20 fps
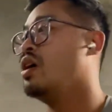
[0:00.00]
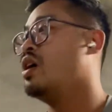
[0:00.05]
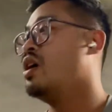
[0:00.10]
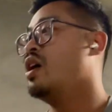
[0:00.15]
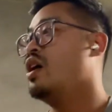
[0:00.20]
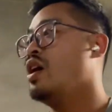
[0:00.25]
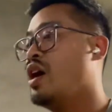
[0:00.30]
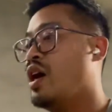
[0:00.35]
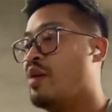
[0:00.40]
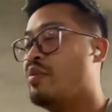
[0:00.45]

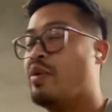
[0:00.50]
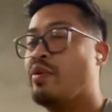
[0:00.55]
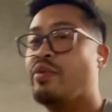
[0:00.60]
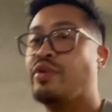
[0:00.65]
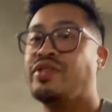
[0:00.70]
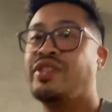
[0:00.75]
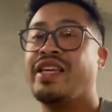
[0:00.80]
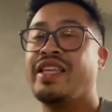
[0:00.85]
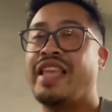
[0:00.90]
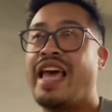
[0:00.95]
I remember
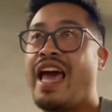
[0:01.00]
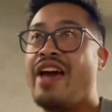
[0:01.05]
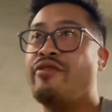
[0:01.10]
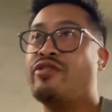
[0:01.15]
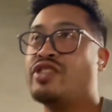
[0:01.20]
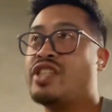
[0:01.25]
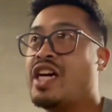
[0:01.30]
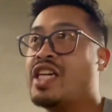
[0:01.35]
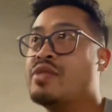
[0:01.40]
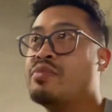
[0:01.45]
seeing the
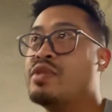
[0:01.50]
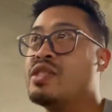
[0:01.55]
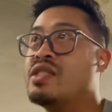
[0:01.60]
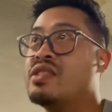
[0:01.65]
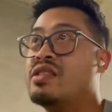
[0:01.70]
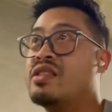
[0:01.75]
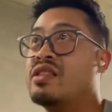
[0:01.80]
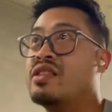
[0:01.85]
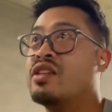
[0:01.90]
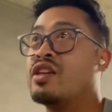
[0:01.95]
advertisements,
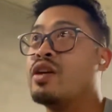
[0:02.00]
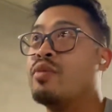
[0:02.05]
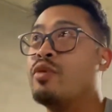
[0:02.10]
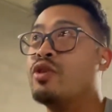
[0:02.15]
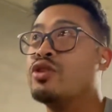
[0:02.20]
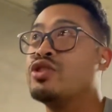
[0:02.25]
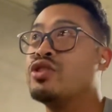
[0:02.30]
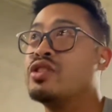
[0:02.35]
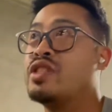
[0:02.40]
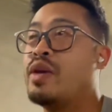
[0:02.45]
the
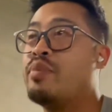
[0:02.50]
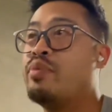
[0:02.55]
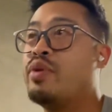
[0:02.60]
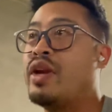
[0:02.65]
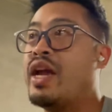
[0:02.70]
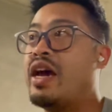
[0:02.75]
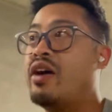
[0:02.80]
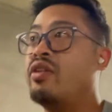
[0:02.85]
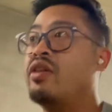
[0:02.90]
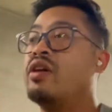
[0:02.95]
commercials they put
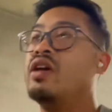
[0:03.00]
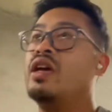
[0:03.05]
out